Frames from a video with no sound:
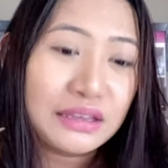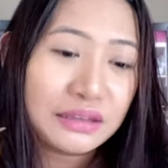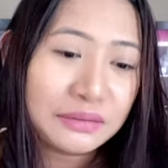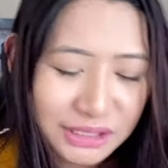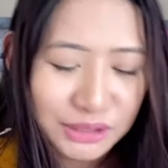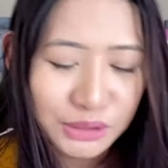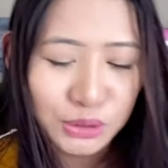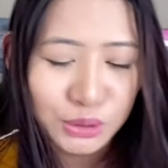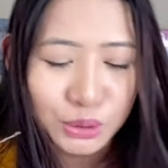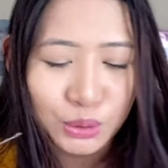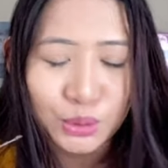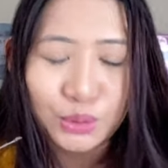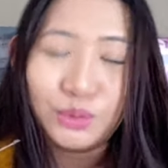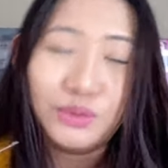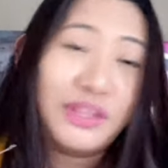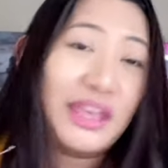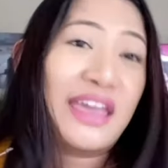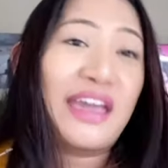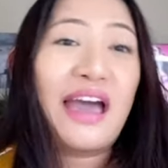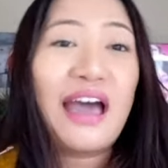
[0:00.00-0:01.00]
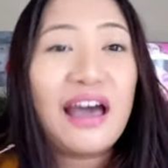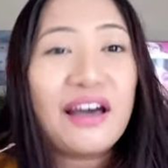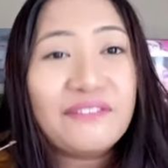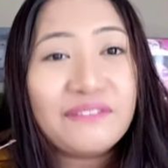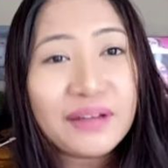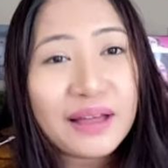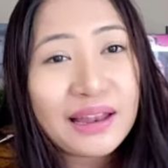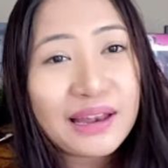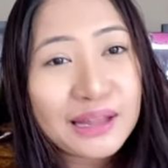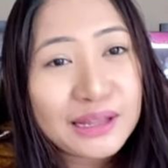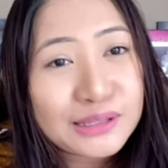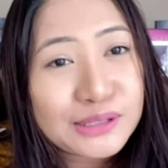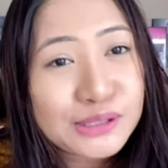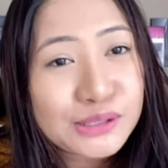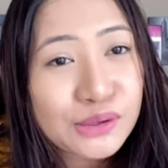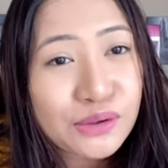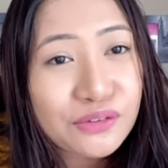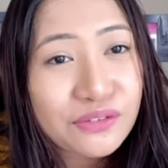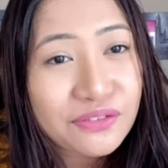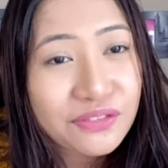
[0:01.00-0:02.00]
So they have a lot
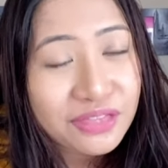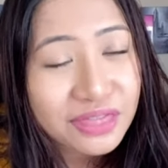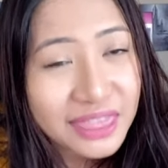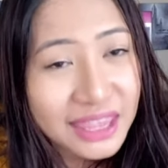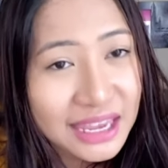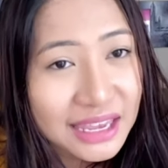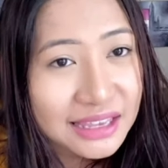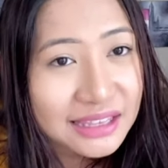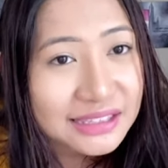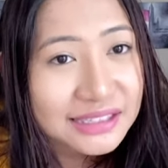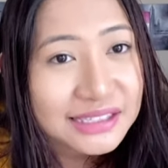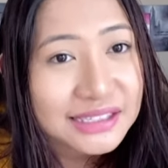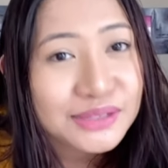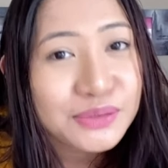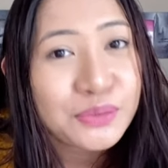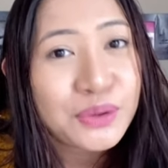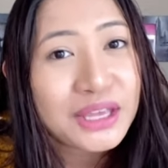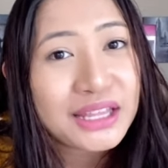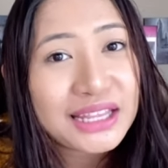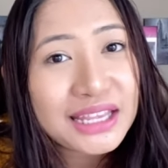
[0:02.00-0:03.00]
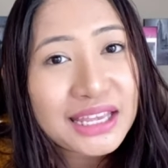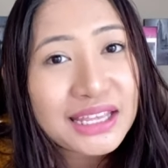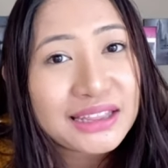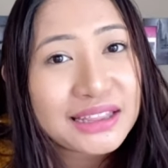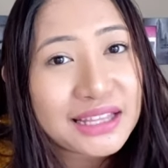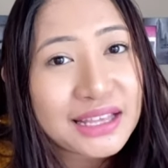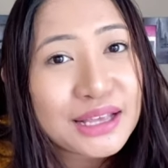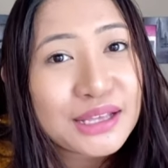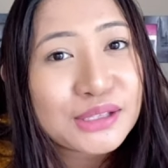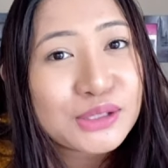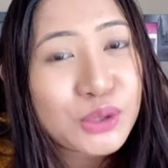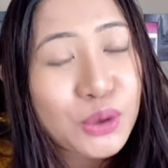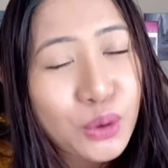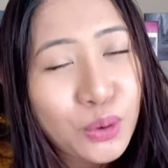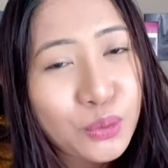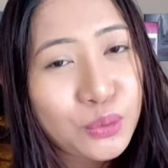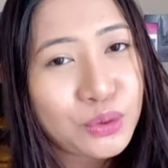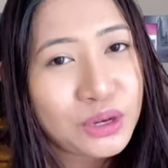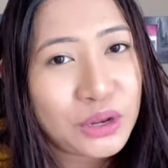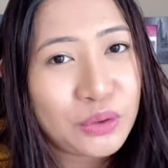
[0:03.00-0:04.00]
of things when it is
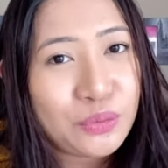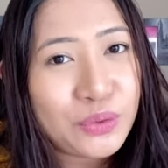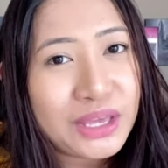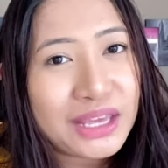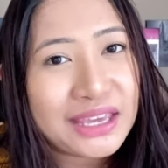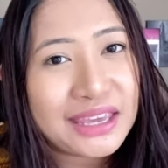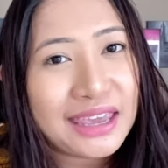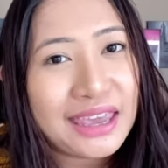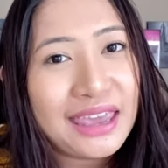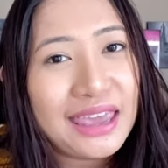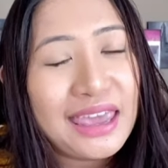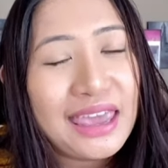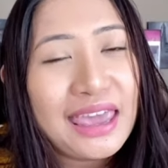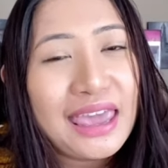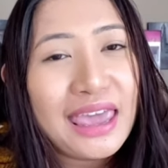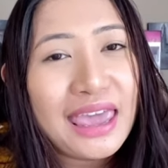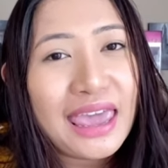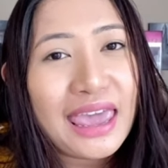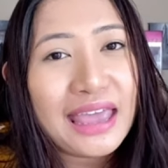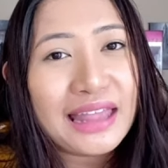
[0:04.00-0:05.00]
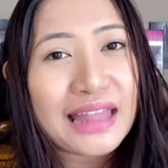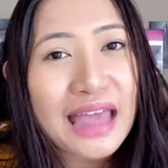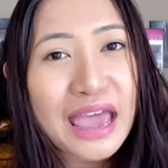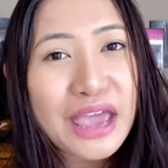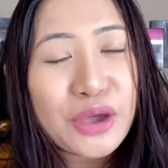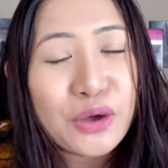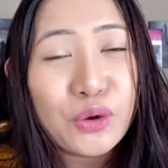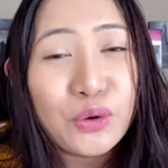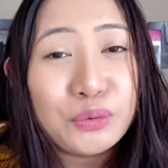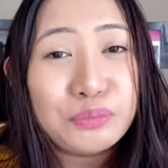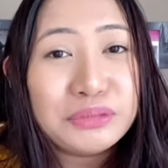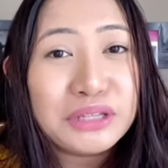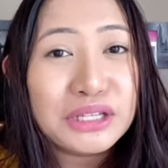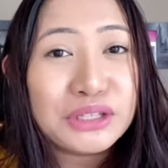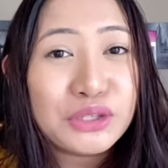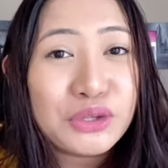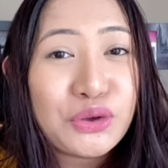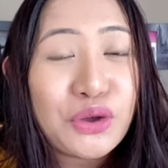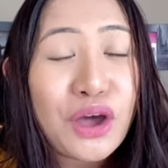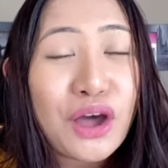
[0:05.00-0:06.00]
Holy Week. And I hope
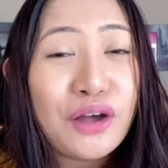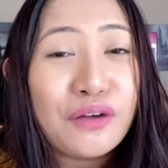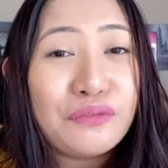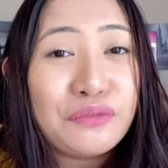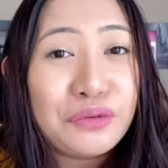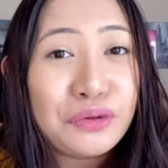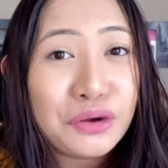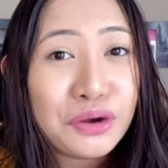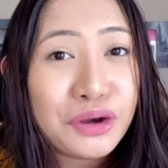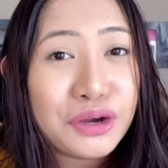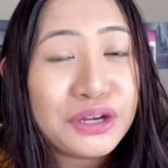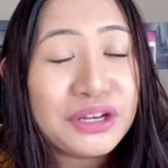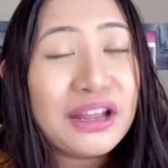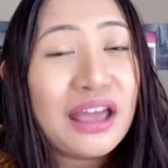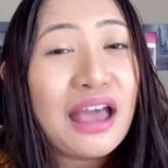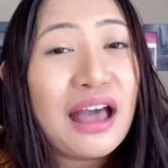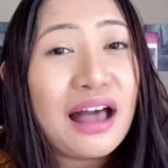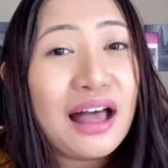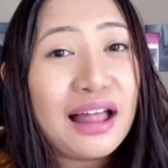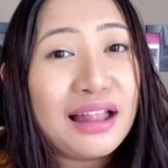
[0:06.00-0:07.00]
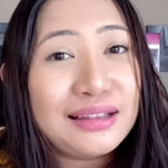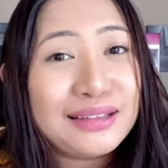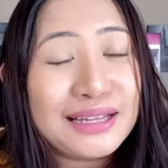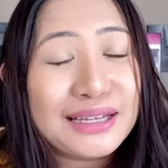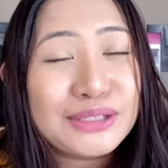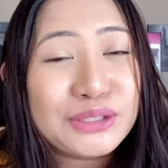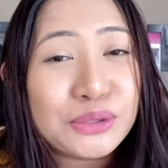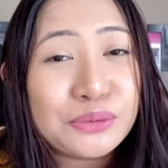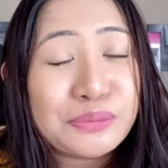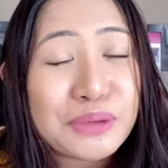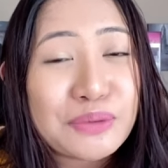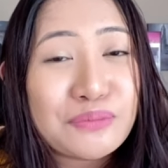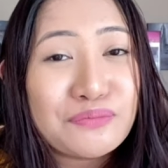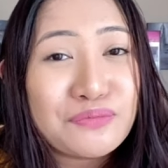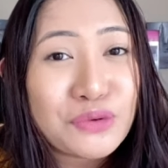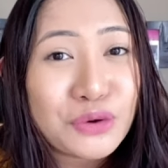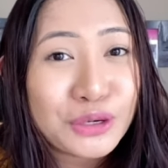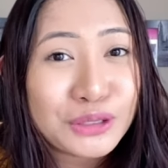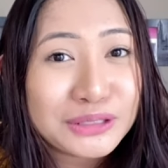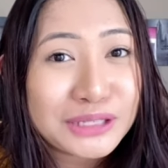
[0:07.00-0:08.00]
that you have learned a lot of
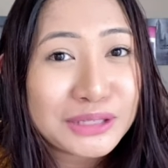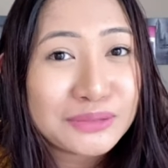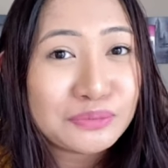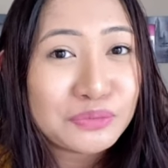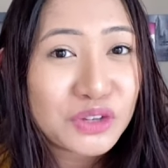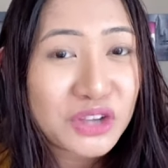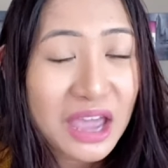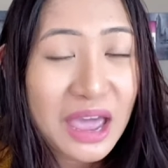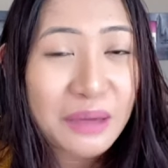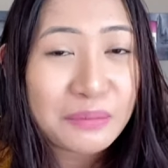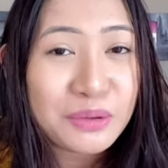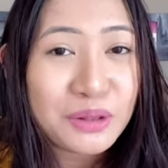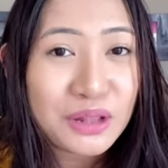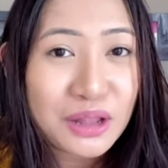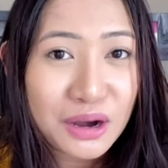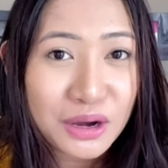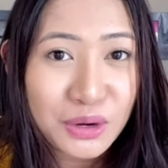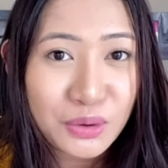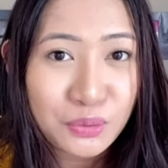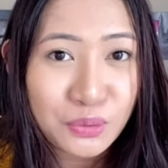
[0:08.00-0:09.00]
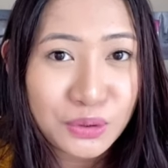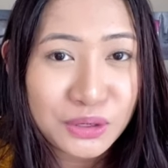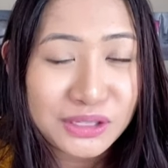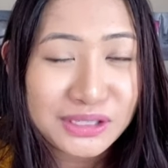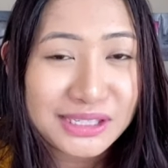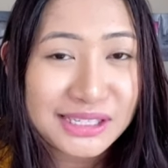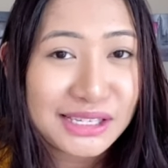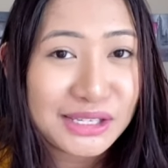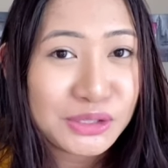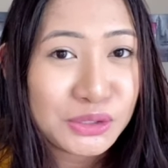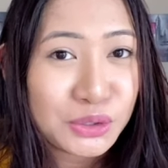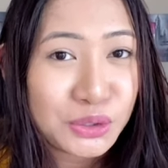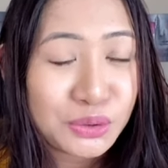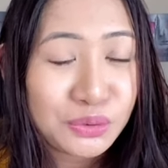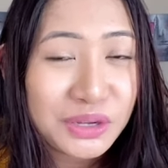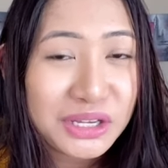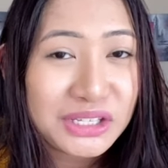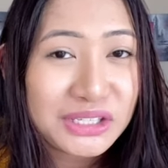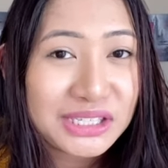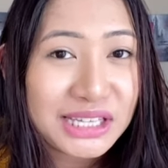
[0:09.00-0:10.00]
important vocabulary words in
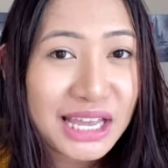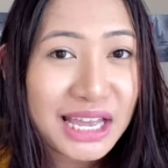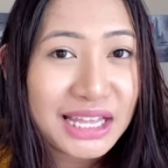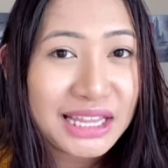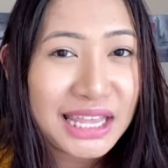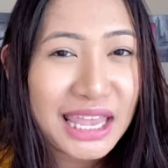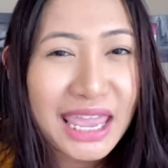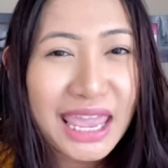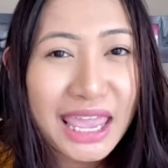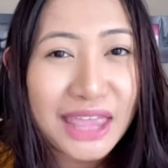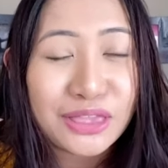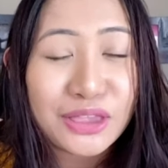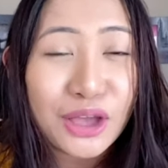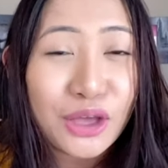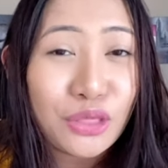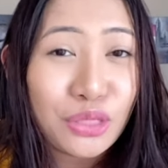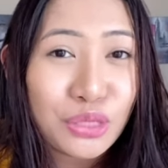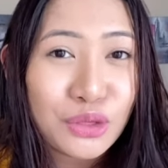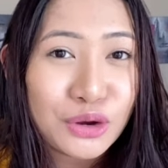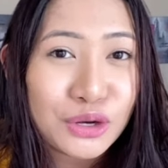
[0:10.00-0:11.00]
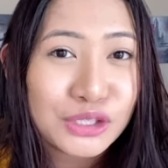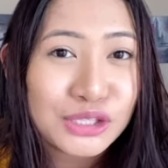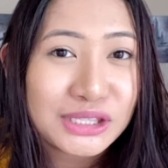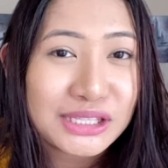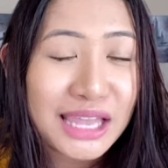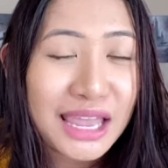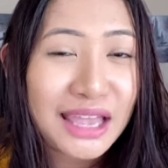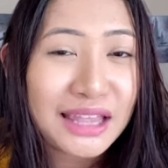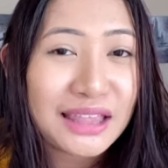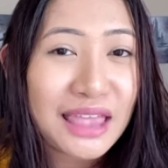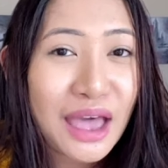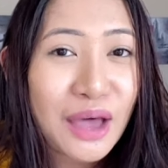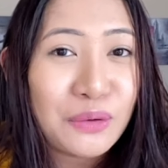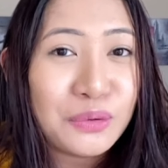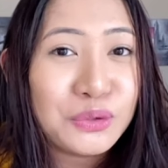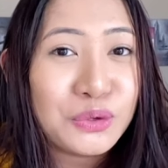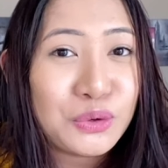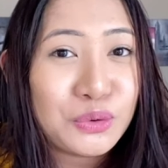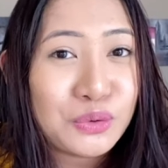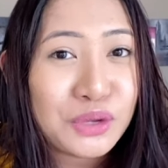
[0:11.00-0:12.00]
Norwegian and understand how
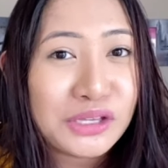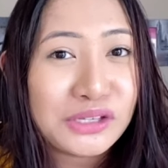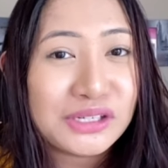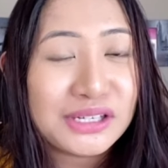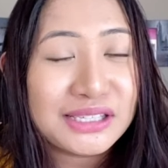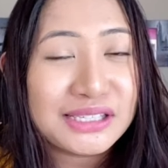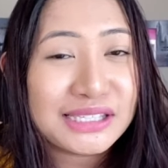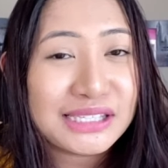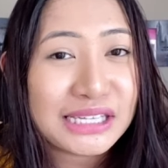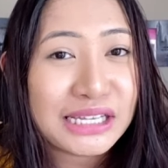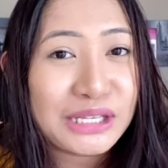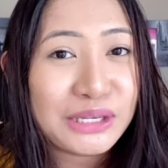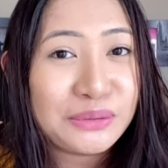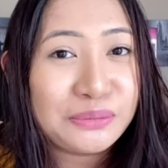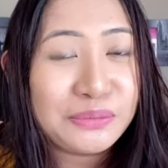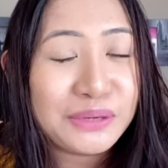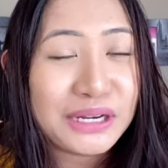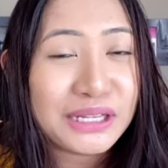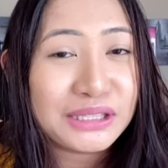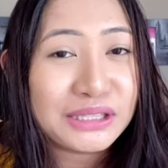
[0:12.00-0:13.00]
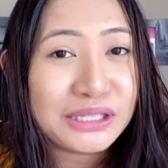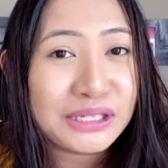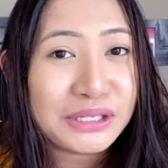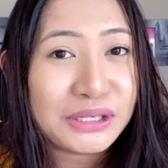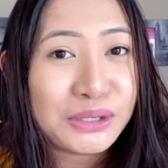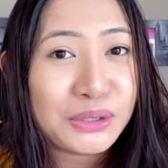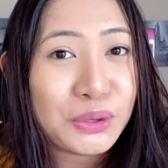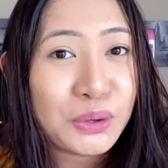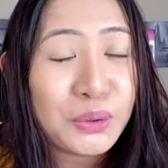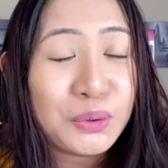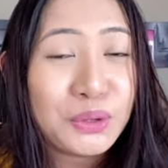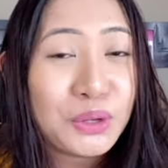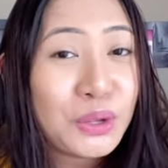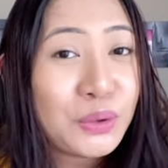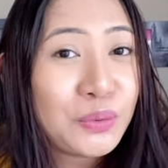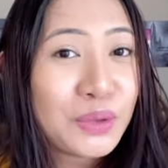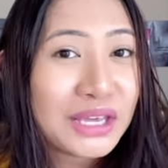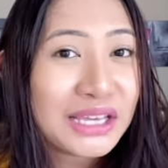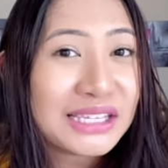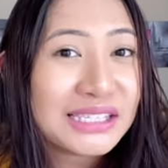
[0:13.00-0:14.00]
Norwegians celebrate their Holy
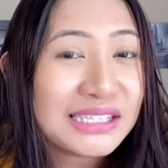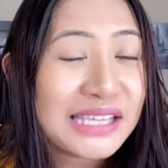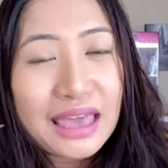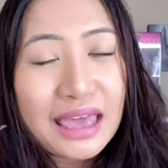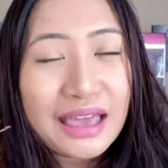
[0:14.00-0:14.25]
Weeks.